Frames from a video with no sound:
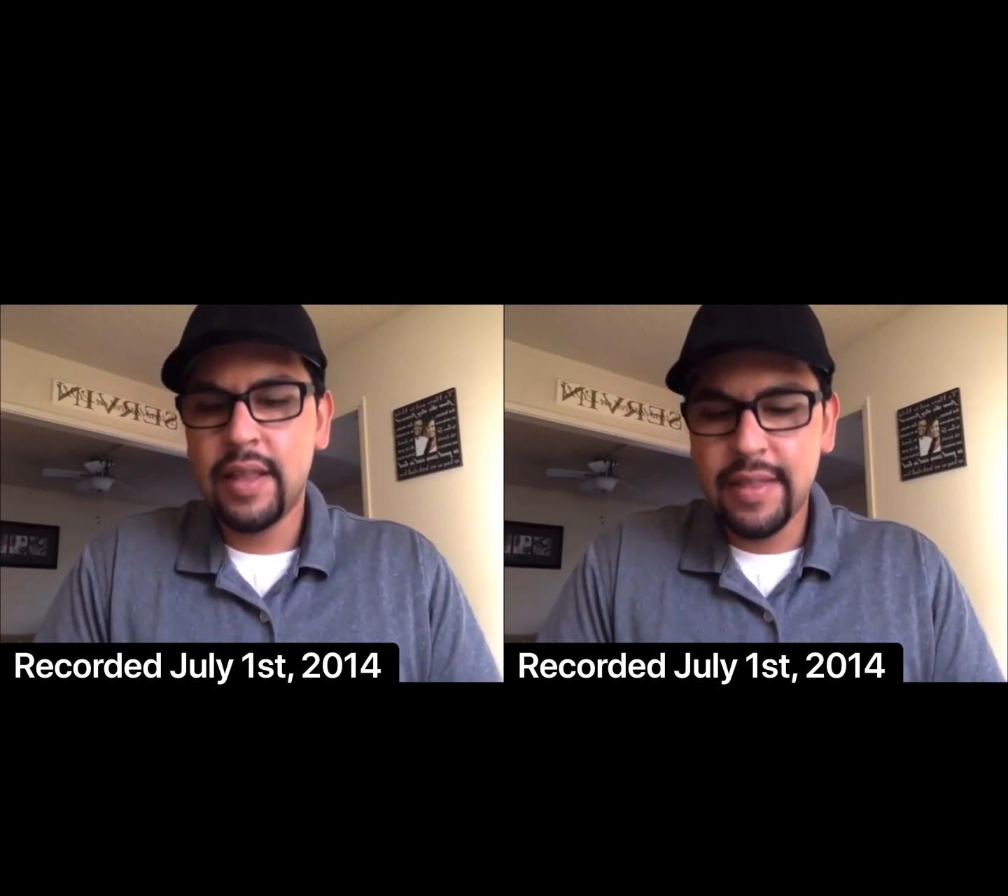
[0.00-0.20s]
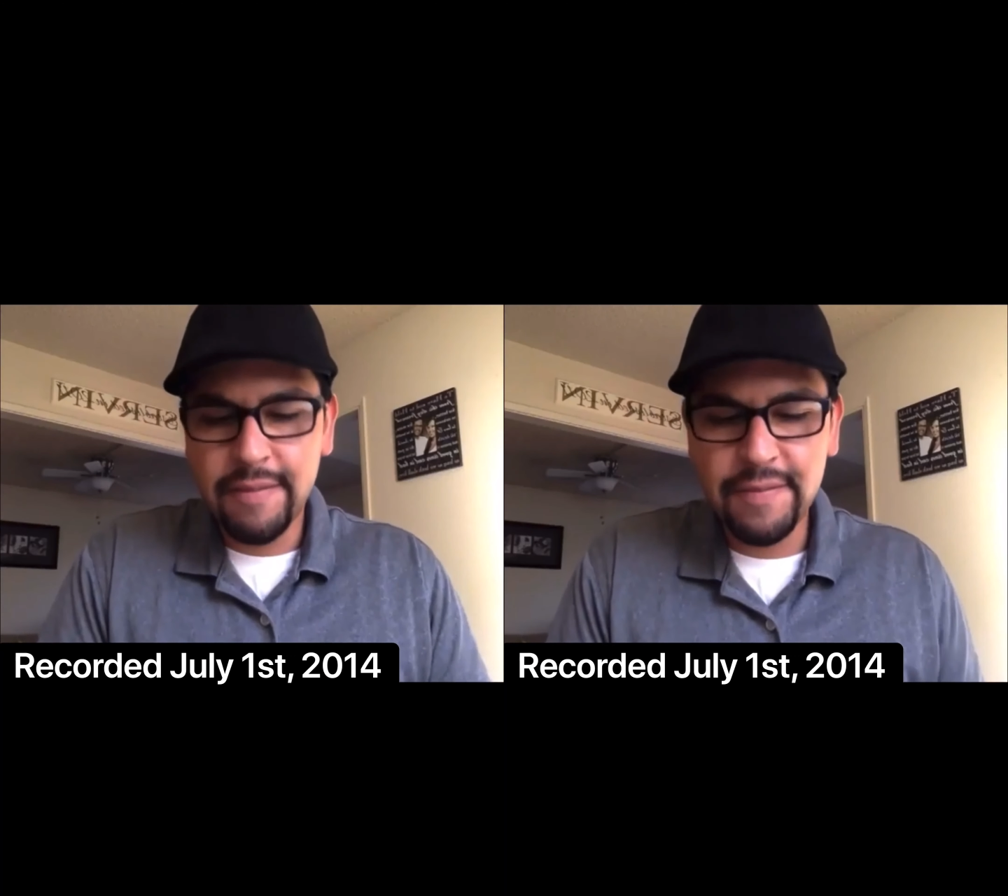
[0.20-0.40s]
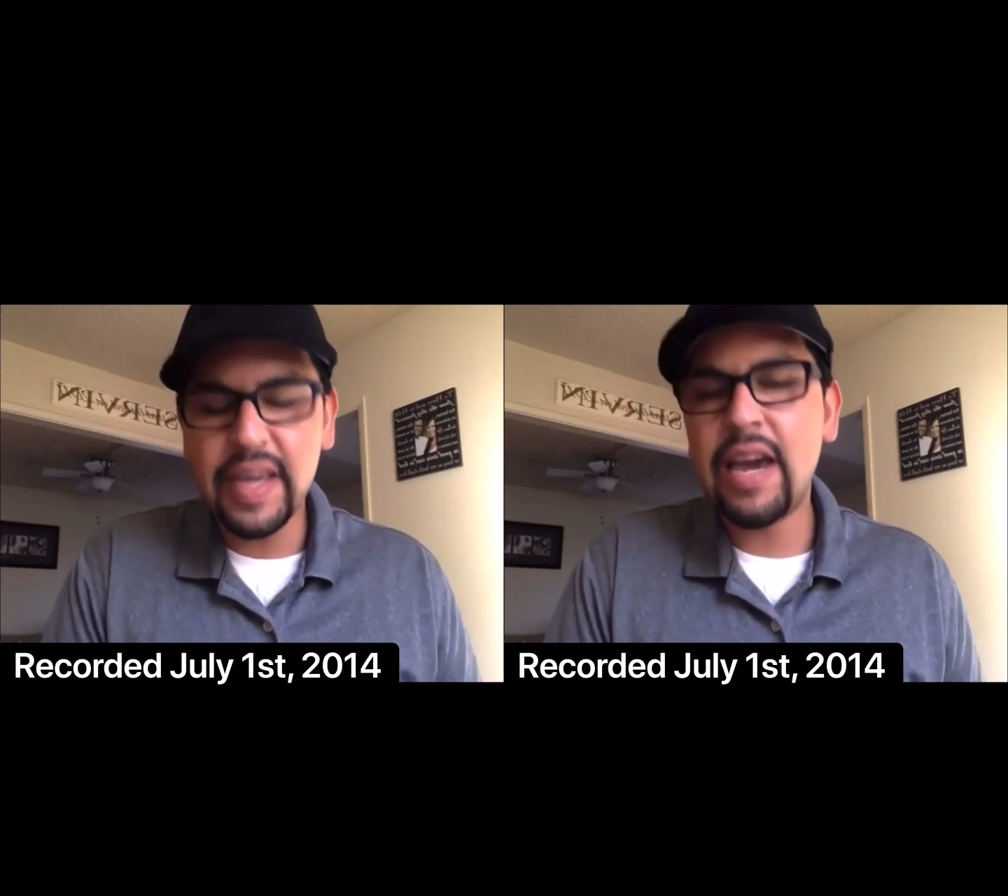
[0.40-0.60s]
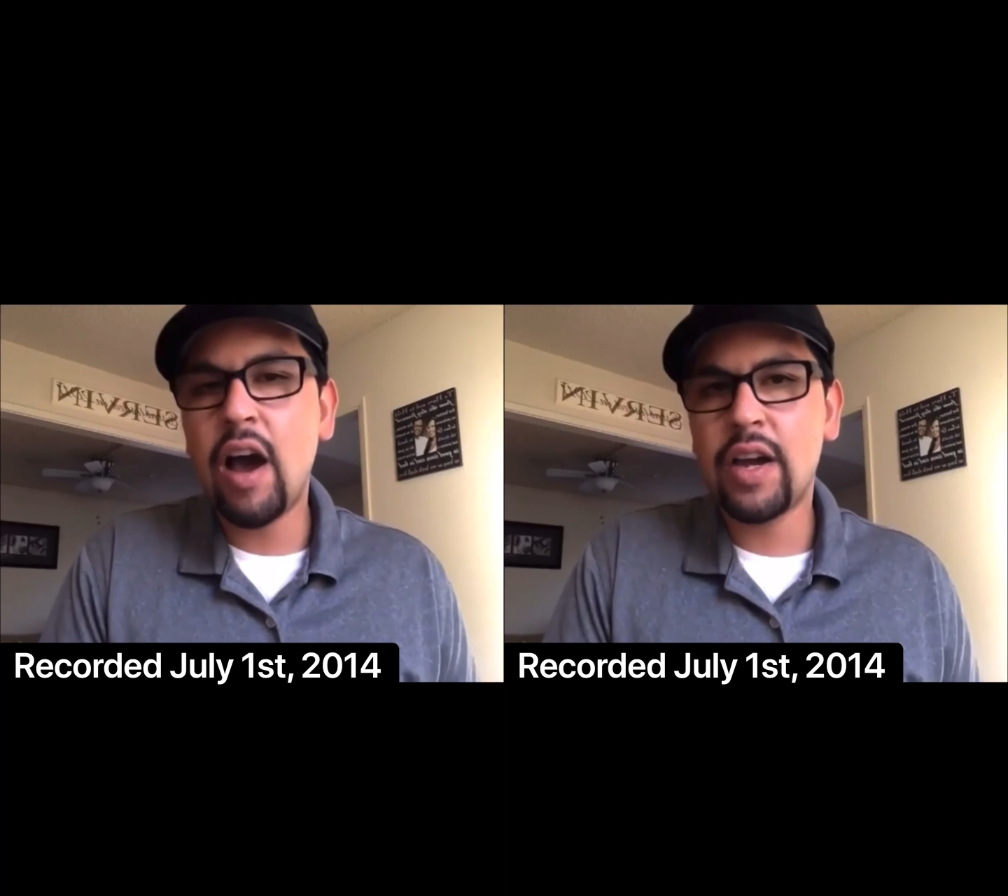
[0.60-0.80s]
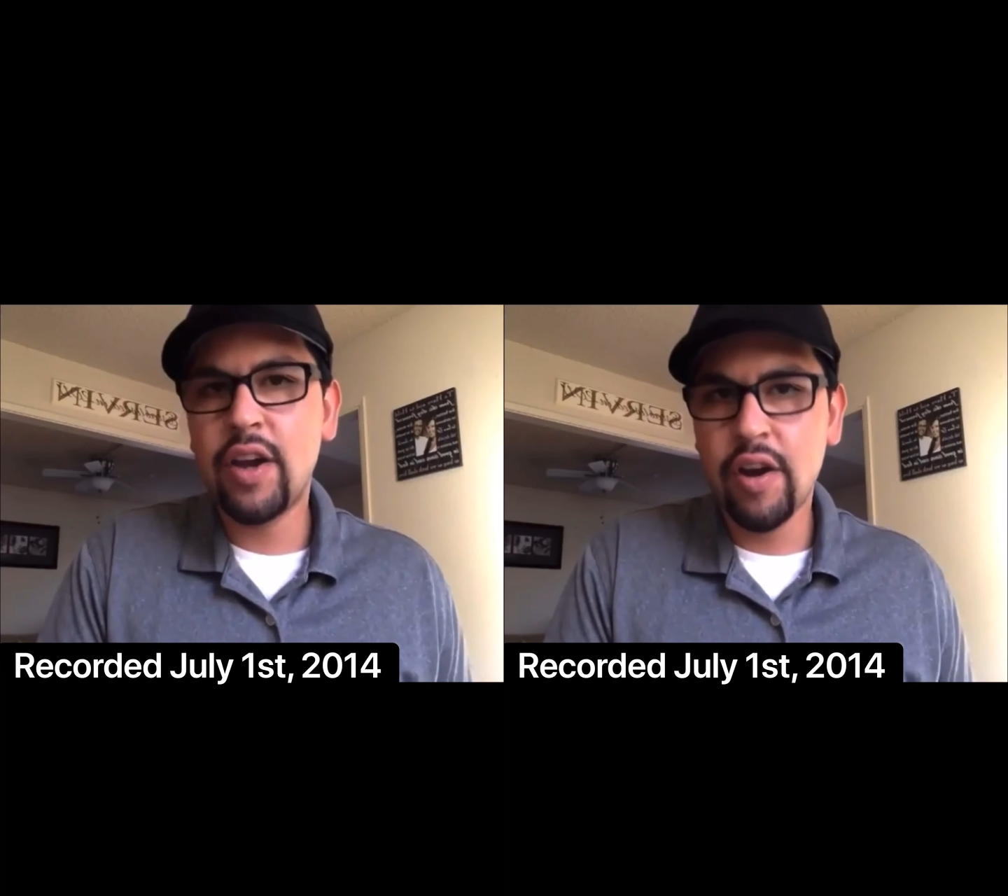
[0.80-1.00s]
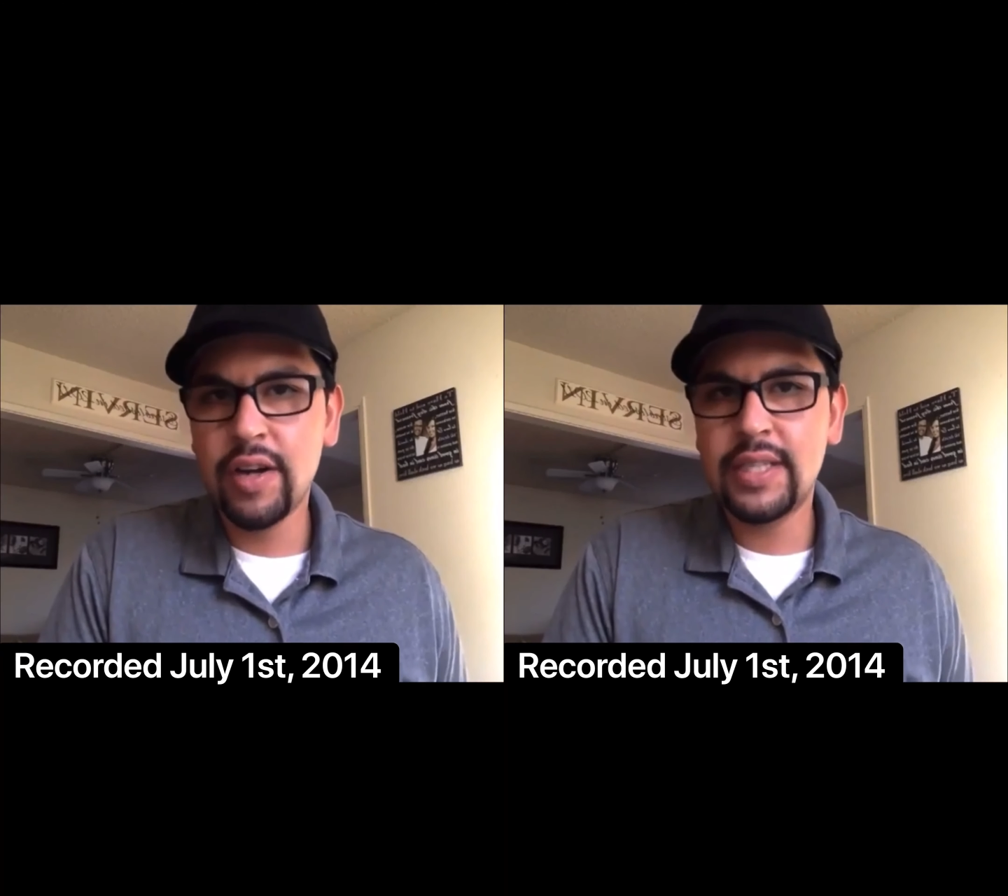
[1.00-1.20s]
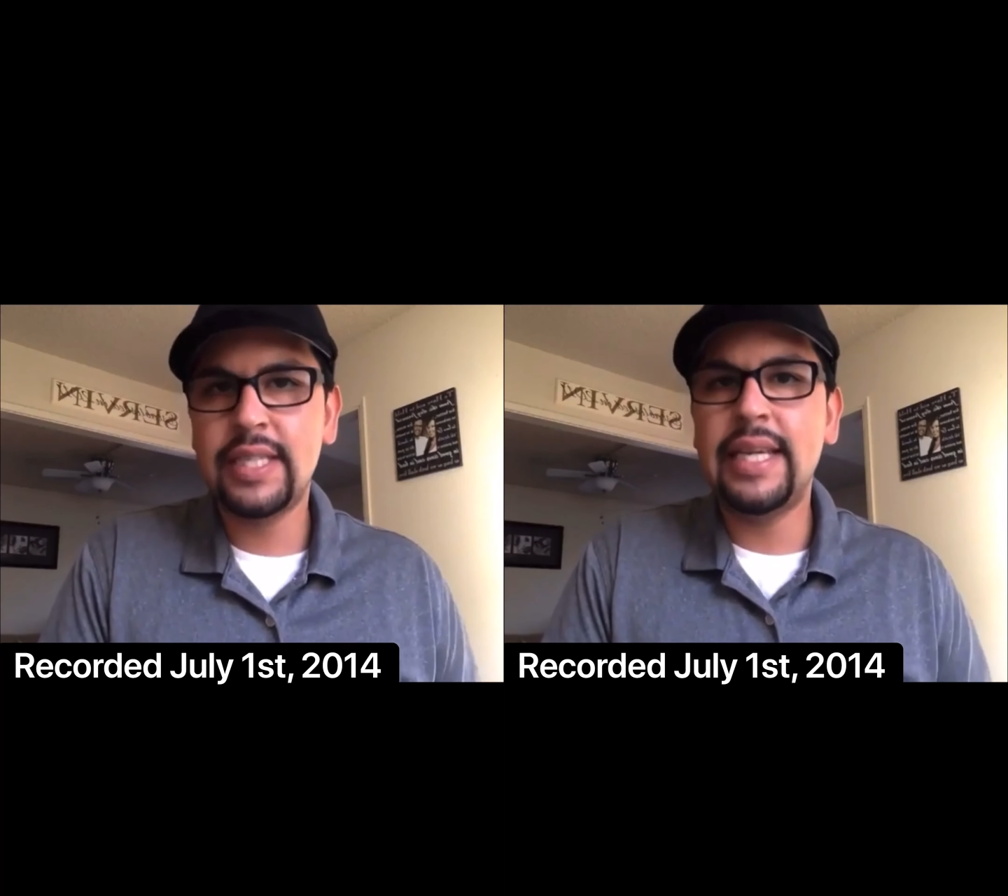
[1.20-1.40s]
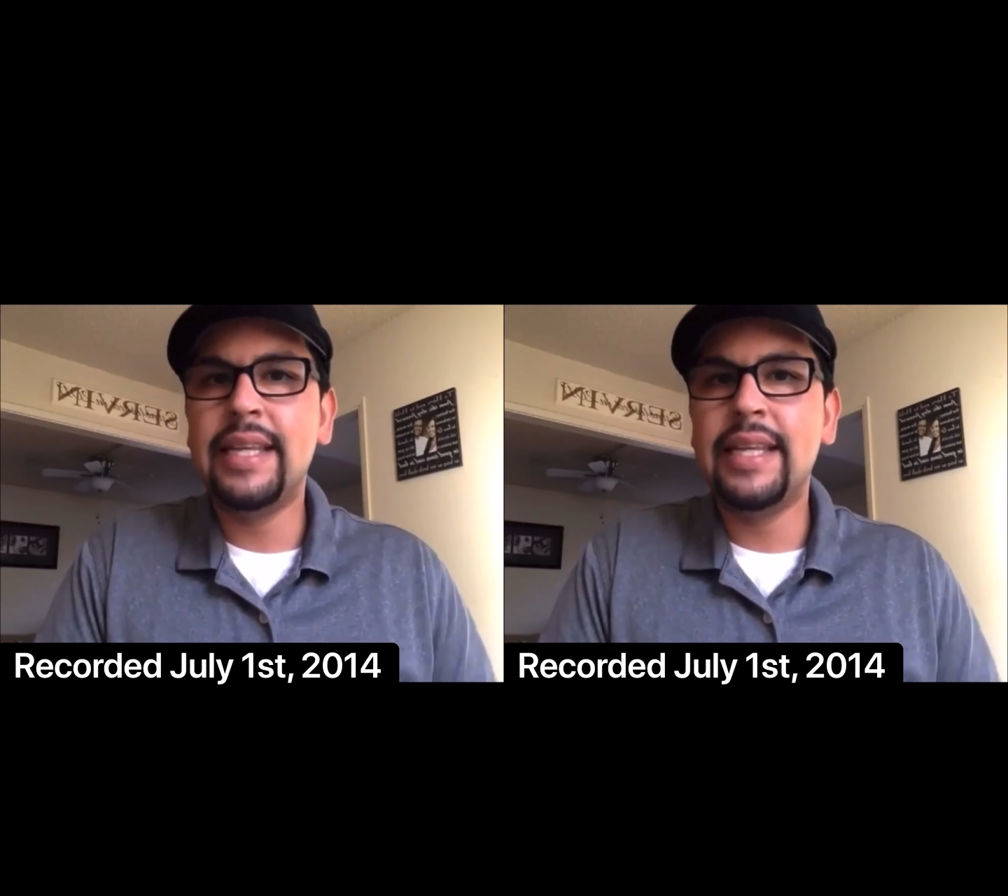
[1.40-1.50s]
the fiat currency